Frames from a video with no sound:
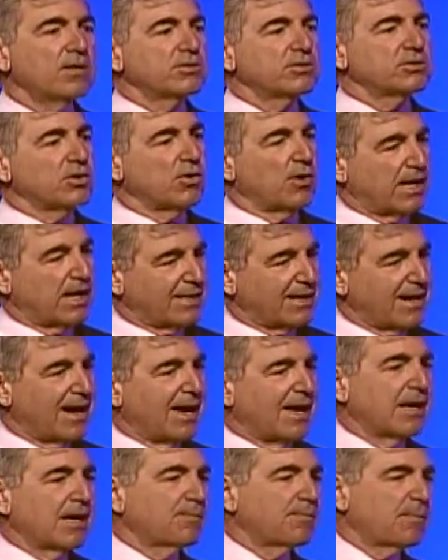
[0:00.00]
So I
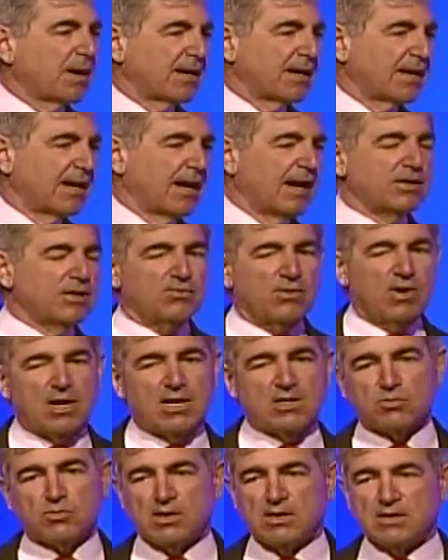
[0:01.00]
got up, I got
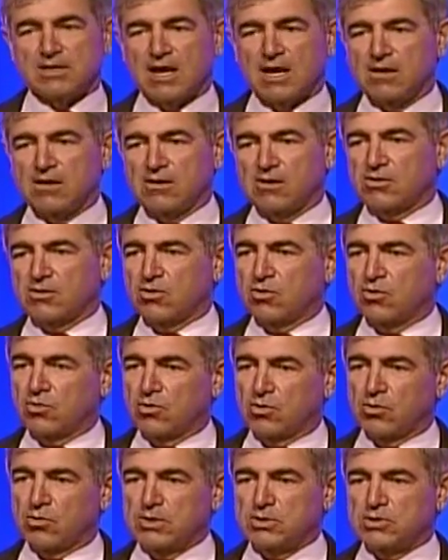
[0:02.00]
dressed, went down to the
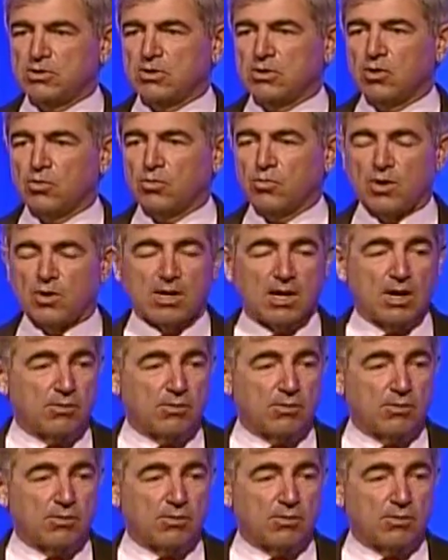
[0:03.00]
corner, we took a run.